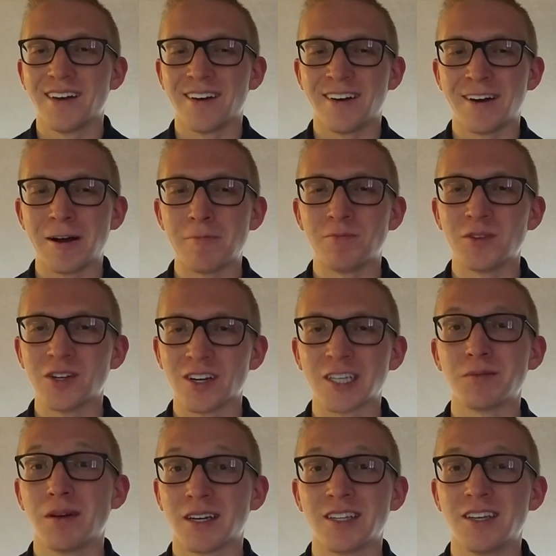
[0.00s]
You're
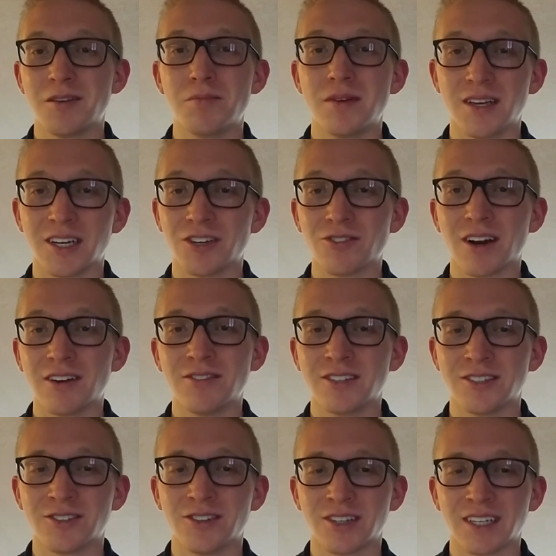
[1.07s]
expected to be in great
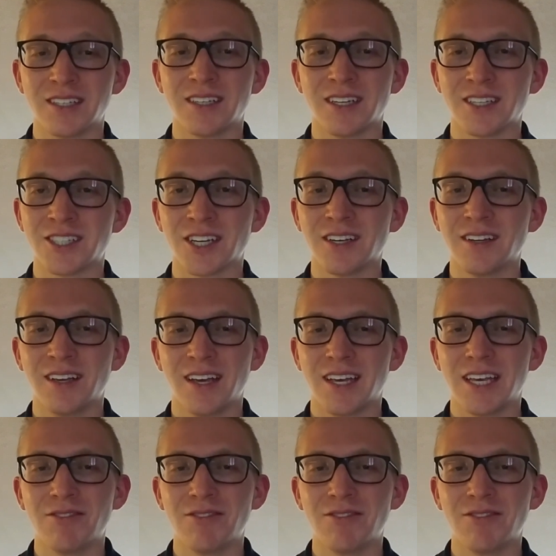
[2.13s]
physical condition,